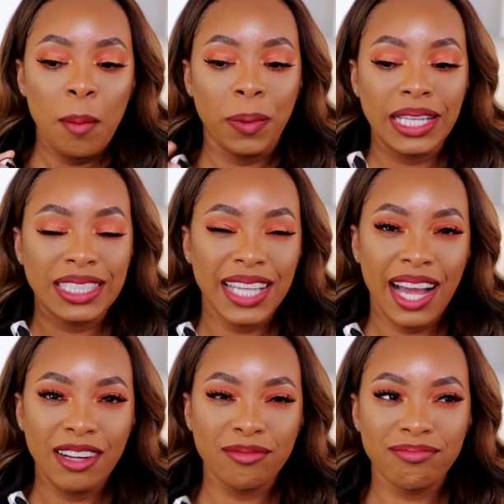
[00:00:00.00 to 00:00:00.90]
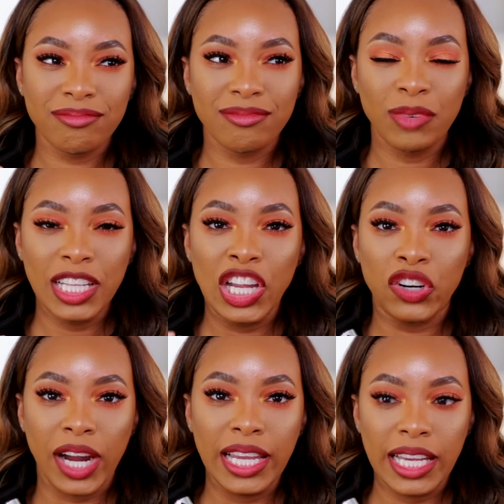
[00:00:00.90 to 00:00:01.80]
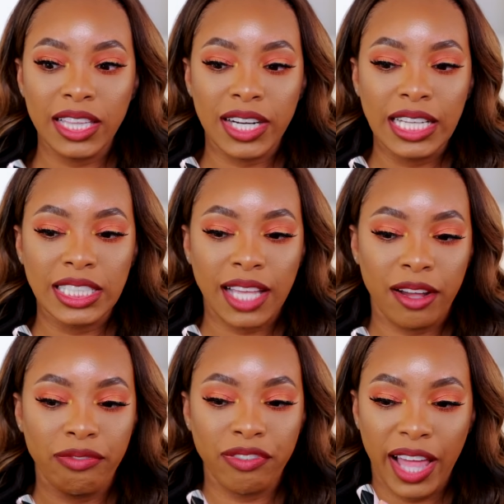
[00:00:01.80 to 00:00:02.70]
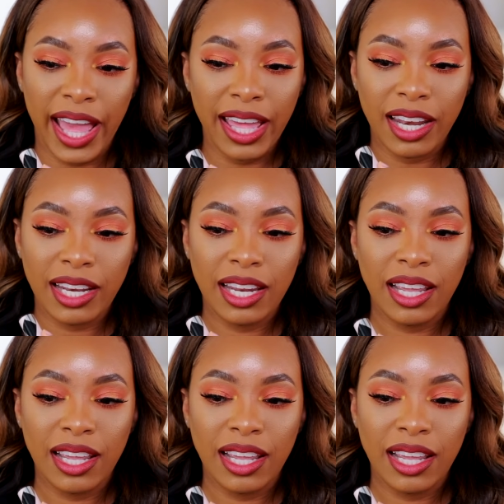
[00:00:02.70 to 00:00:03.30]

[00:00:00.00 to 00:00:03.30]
but it's not really gray either. It's just kind of flat.